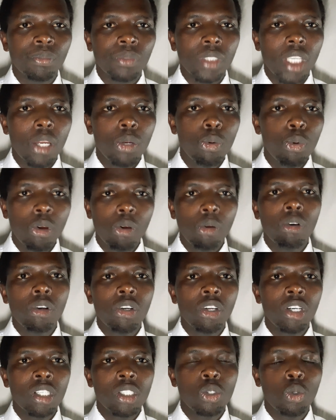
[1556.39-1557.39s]
and we will
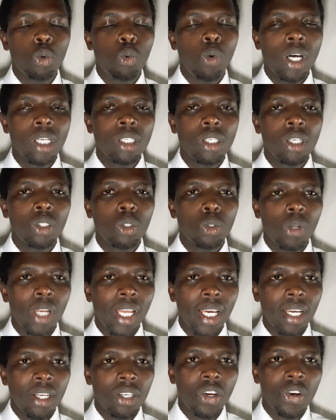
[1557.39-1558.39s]
not want to
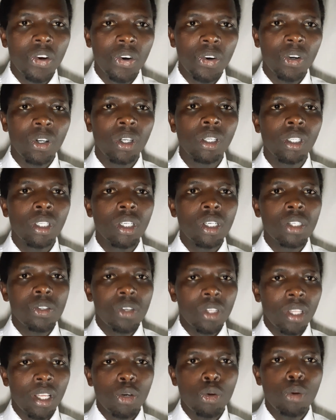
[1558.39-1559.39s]
let go so
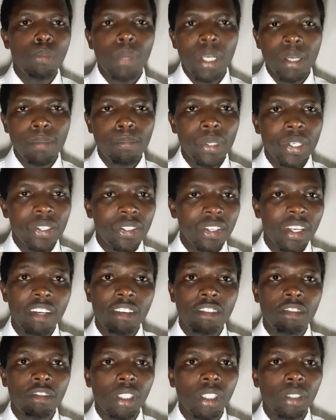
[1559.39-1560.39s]
that we may be
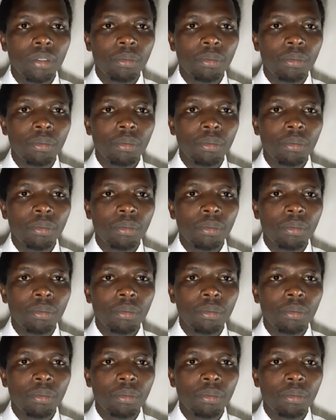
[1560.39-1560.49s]
saved.